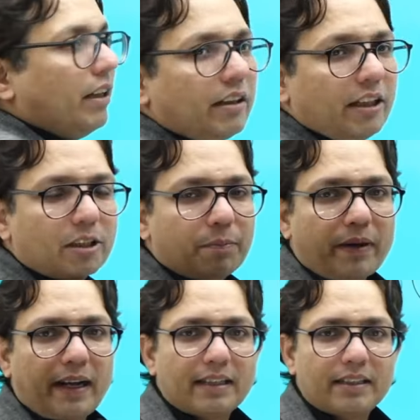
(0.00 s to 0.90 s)
This
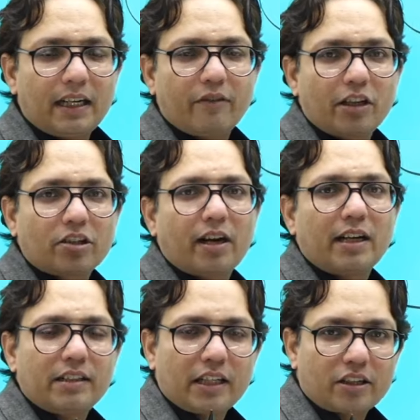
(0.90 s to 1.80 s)
price at which
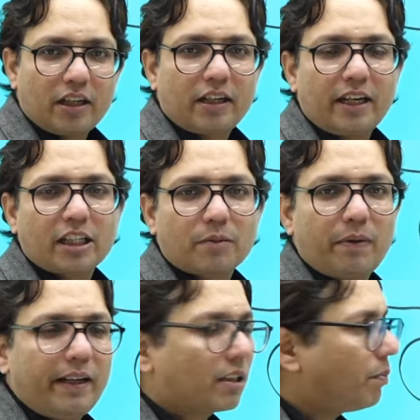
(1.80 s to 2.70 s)
transaction takes
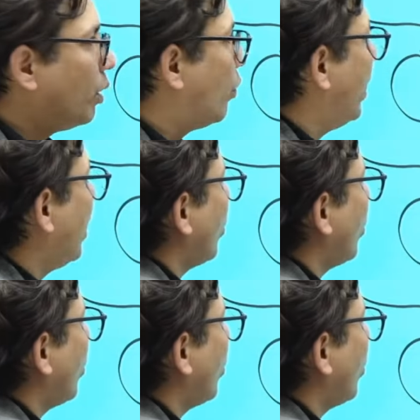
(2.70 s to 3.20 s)
place between